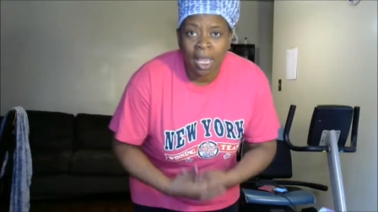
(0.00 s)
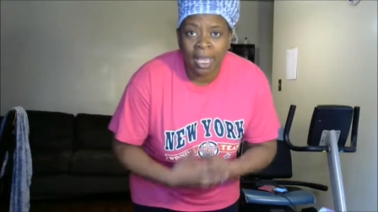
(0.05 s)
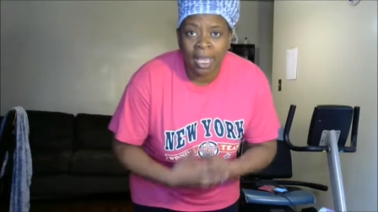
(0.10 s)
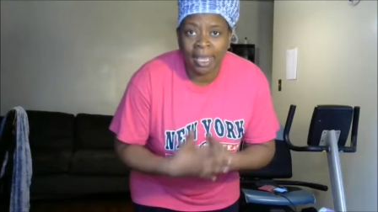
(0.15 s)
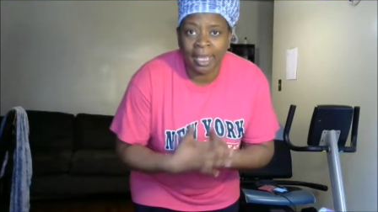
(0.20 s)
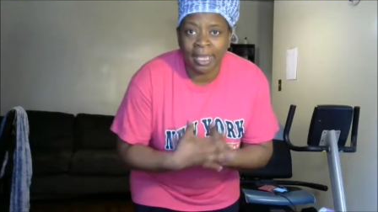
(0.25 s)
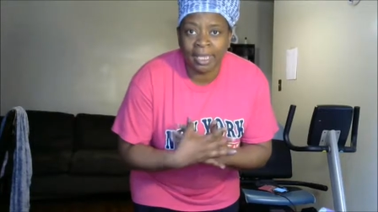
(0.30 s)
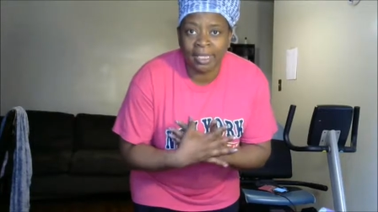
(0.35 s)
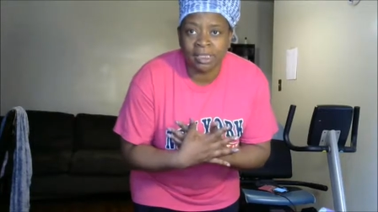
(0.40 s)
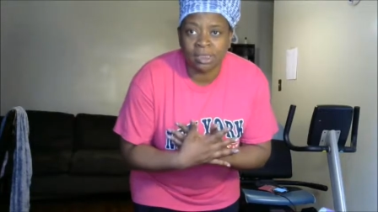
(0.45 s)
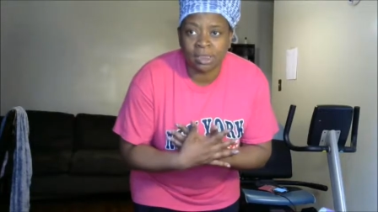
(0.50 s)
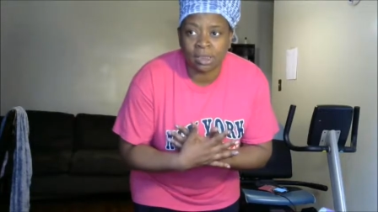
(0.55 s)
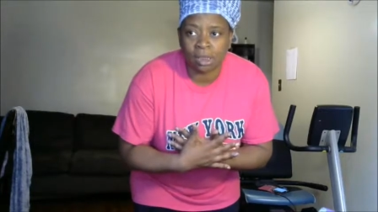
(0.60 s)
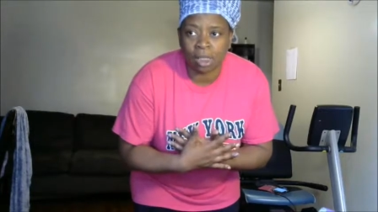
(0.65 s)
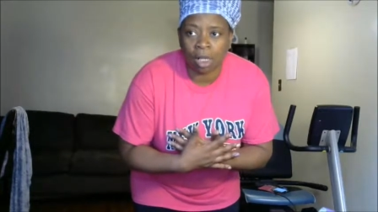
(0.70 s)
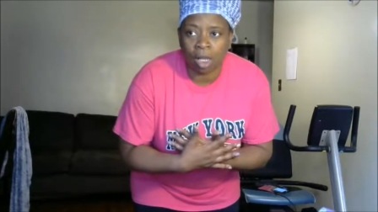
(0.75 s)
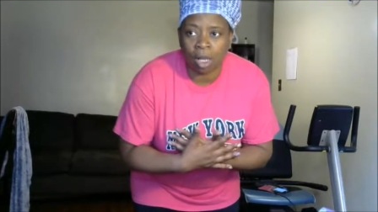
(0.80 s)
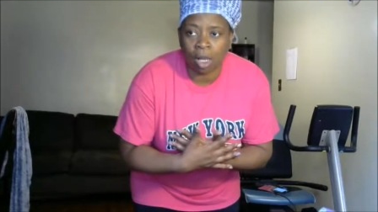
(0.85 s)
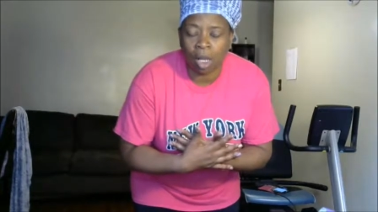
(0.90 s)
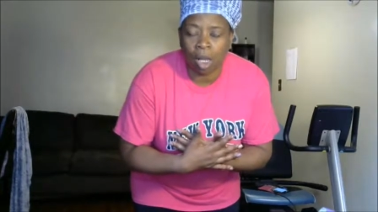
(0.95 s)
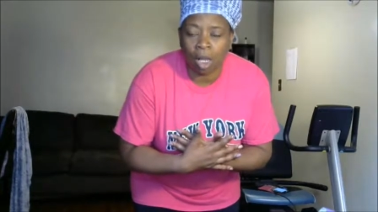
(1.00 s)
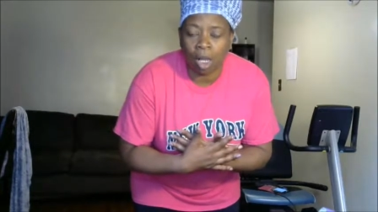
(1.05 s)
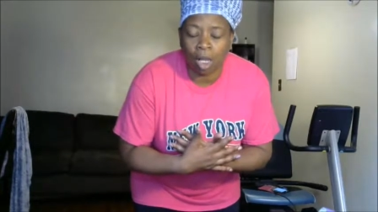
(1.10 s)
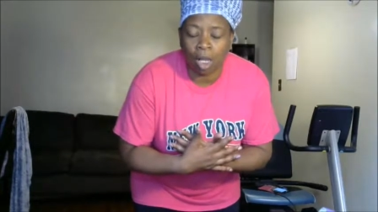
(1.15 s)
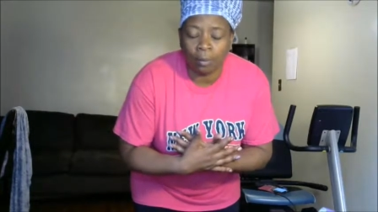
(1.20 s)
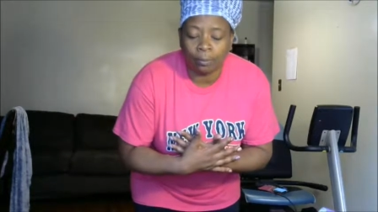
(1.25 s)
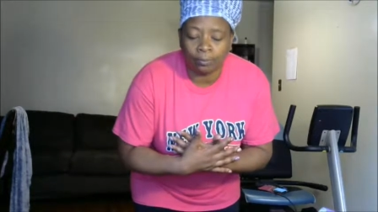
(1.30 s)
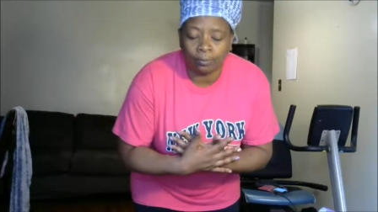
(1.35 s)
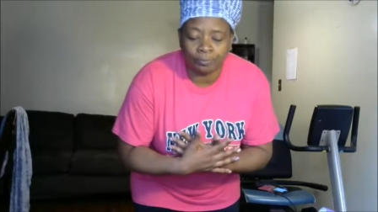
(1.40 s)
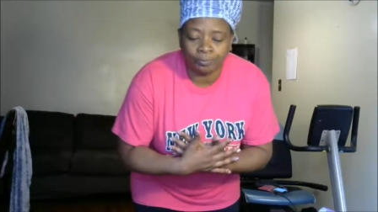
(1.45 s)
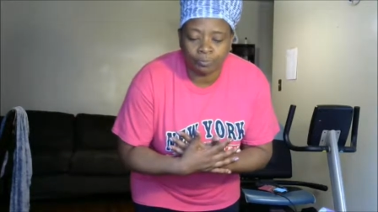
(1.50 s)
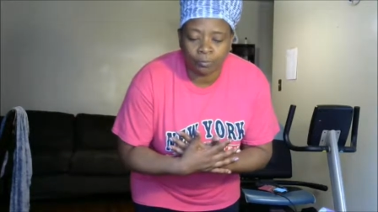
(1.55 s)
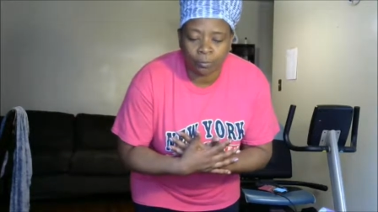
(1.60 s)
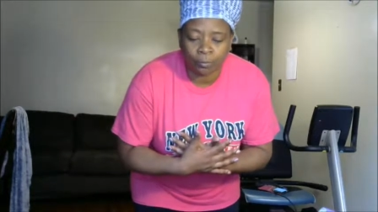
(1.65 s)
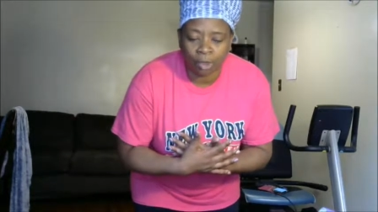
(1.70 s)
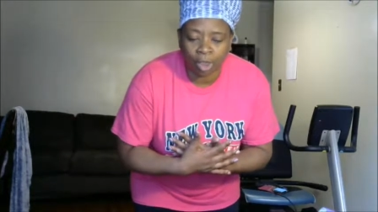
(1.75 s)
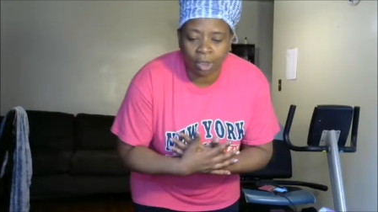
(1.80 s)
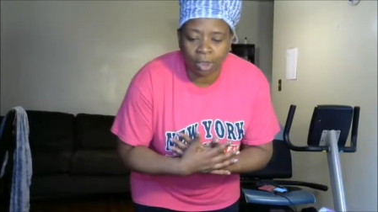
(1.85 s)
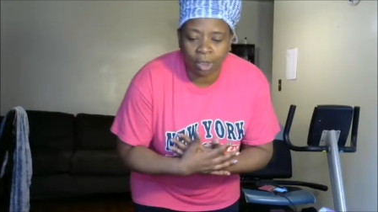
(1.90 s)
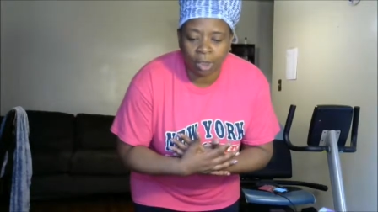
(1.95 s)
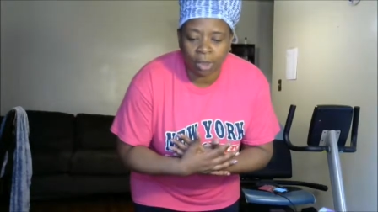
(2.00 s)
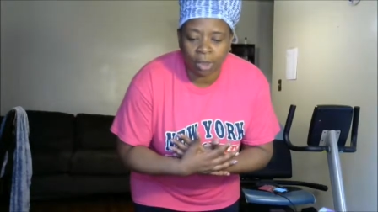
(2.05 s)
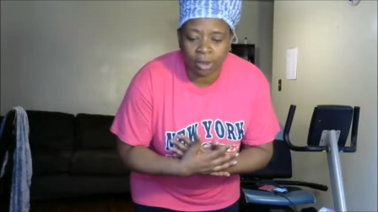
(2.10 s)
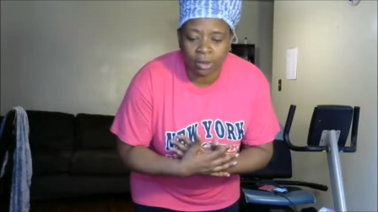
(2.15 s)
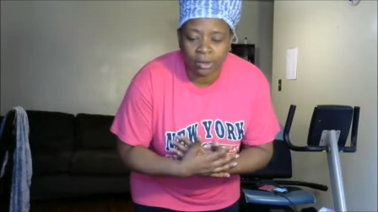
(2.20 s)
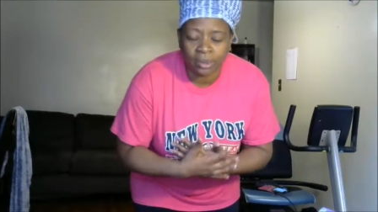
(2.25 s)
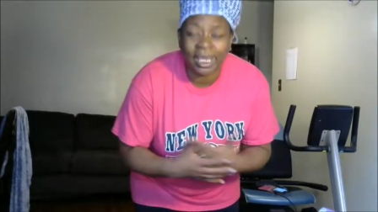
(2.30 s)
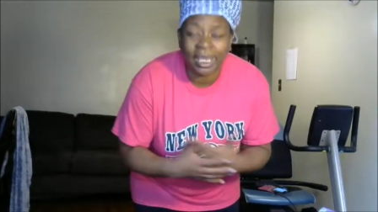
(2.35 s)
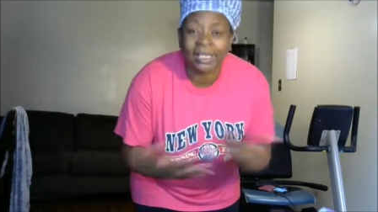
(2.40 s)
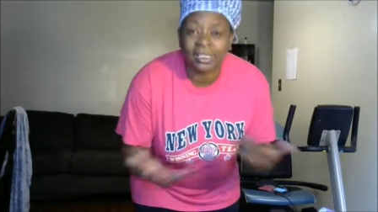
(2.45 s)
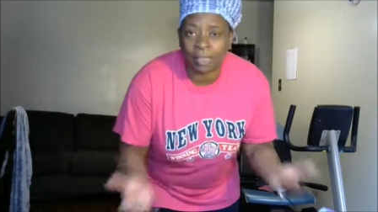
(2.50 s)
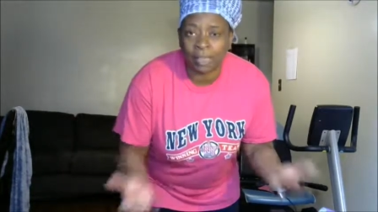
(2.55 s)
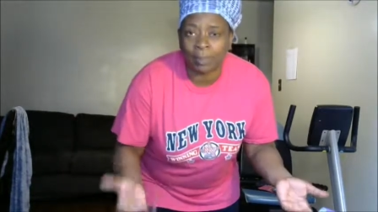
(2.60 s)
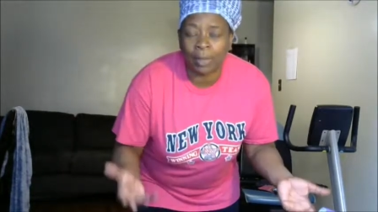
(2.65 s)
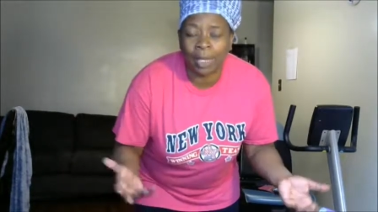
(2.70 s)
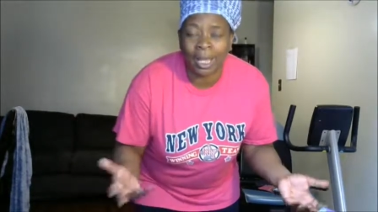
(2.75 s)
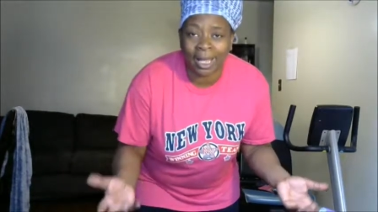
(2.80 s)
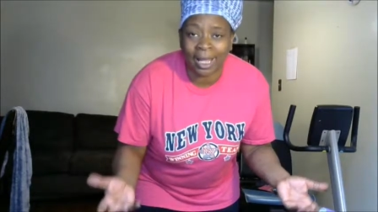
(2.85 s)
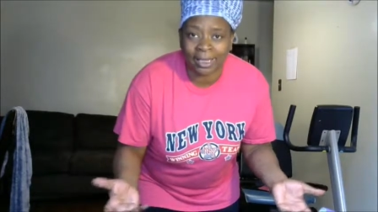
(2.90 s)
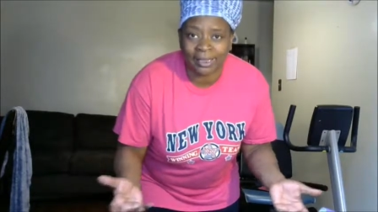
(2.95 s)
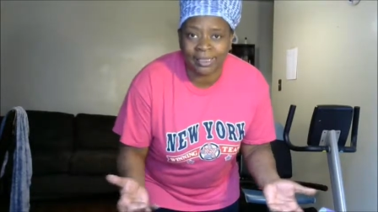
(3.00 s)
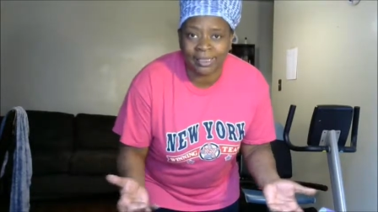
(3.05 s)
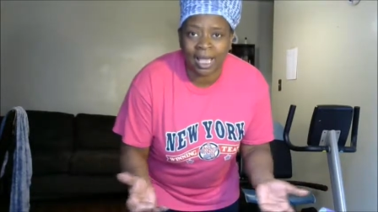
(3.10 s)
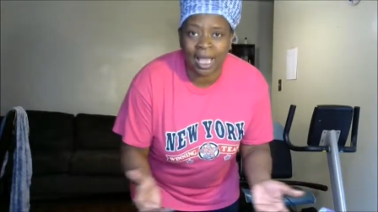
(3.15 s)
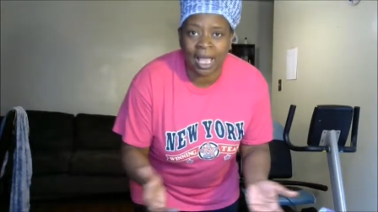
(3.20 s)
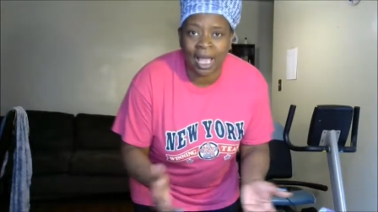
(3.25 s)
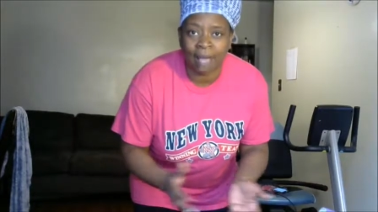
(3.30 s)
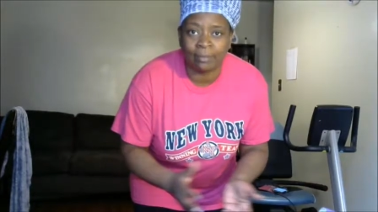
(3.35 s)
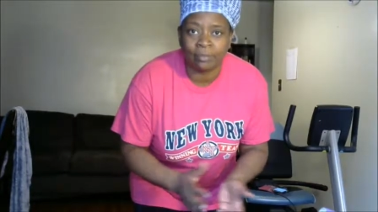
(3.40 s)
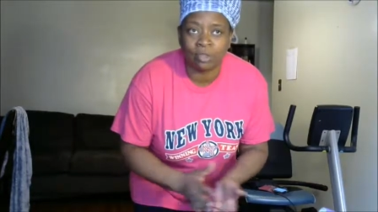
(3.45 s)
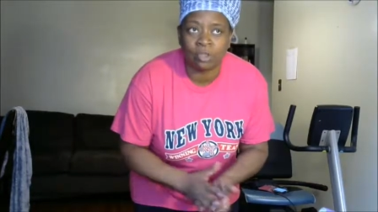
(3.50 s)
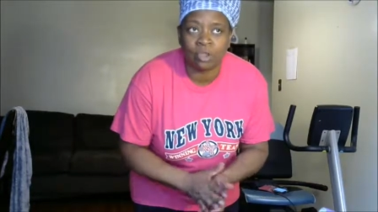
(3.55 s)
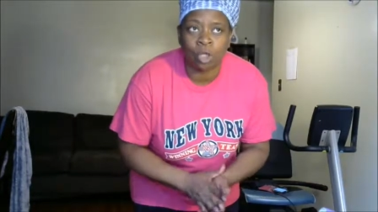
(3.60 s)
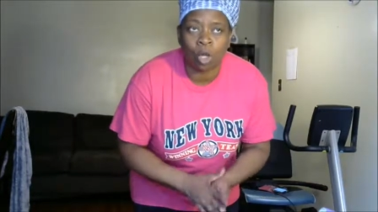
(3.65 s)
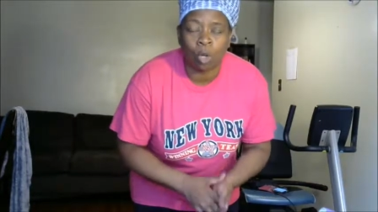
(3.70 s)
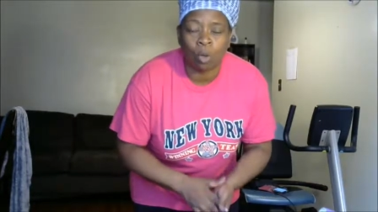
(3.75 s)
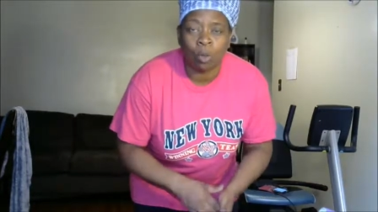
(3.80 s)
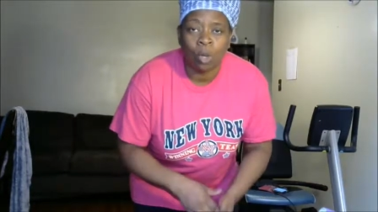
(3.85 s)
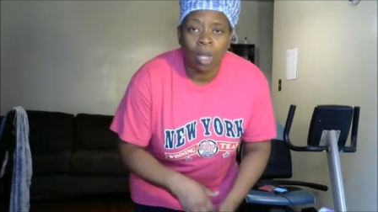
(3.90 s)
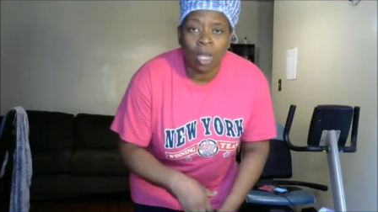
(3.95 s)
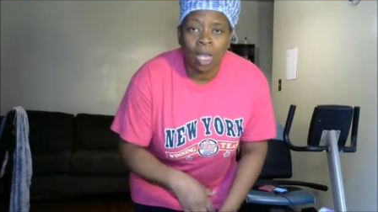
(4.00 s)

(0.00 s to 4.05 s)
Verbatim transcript: is, um, takes up a lot of time. So